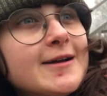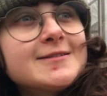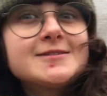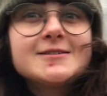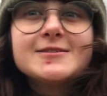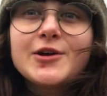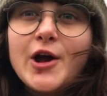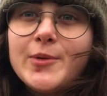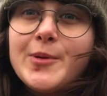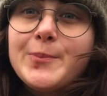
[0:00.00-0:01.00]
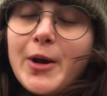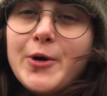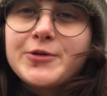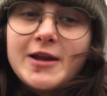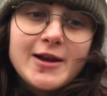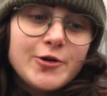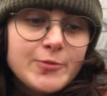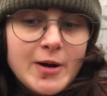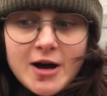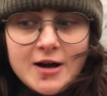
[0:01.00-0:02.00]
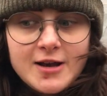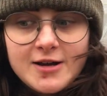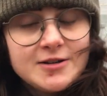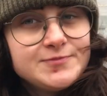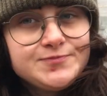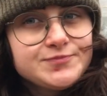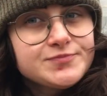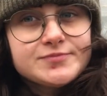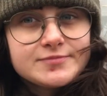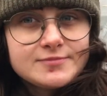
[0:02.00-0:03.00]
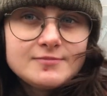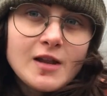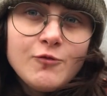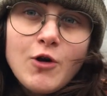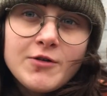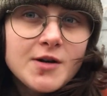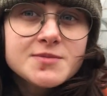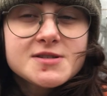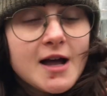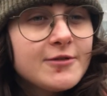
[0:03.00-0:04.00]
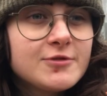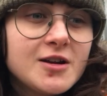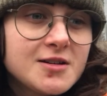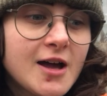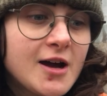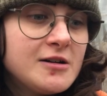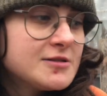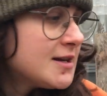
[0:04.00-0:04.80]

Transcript: to come and build a little pergola where I'm sat right now